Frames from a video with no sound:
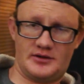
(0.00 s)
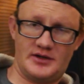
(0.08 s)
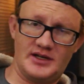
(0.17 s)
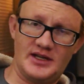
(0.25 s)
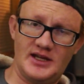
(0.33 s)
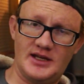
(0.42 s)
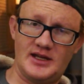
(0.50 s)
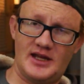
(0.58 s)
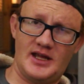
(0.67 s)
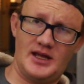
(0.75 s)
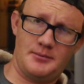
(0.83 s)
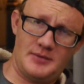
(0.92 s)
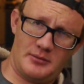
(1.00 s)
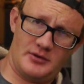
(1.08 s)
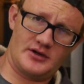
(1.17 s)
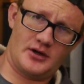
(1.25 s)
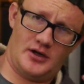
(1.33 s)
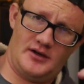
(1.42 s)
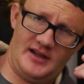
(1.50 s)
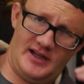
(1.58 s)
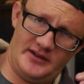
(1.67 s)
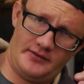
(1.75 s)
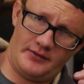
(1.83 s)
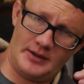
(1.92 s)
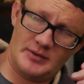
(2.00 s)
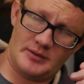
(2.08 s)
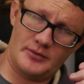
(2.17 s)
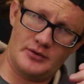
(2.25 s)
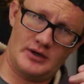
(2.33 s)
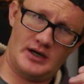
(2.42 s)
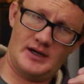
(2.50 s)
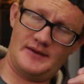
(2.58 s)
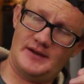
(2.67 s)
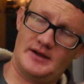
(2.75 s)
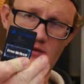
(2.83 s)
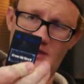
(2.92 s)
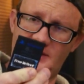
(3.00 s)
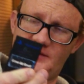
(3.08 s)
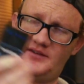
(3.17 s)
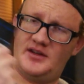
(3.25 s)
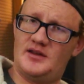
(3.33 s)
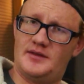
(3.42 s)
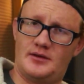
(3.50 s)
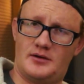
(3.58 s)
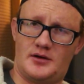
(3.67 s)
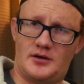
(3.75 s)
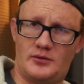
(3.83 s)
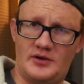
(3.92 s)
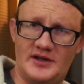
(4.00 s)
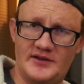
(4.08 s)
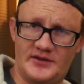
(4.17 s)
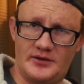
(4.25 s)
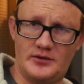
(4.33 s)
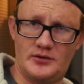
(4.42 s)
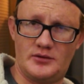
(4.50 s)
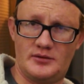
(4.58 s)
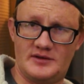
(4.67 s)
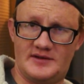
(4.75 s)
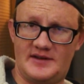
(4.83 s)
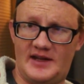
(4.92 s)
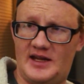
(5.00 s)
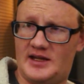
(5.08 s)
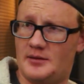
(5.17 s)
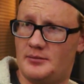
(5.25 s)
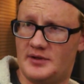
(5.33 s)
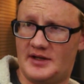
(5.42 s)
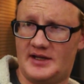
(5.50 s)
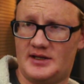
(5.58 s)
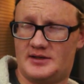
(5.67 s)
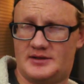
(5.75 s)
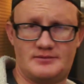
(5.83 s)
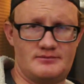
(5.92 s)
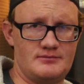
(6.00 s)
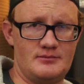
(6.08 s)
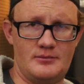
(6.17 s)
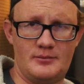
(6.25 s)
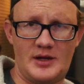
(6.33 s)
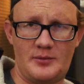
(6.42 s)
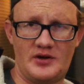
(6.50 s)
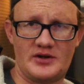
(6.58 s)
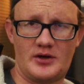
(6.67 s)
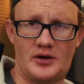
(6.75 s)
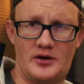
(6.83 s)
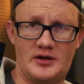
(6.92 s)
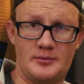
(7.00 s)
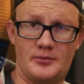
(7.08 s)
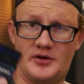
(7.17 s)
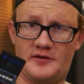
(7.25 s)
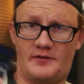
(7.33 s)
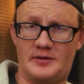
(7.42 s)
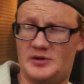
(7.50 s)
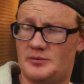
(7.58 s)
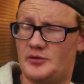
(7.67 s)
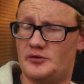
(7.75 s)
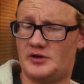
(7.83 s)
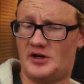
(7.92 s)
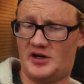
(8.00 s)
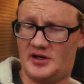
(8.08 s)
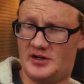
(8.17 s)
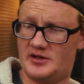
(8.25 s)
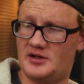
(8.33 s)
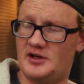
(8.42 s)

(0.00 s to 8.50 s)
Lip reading: going to need a memory card that has free McBoot on there. Like I said, there are ways to take a blank memory card and put free McBoot on it.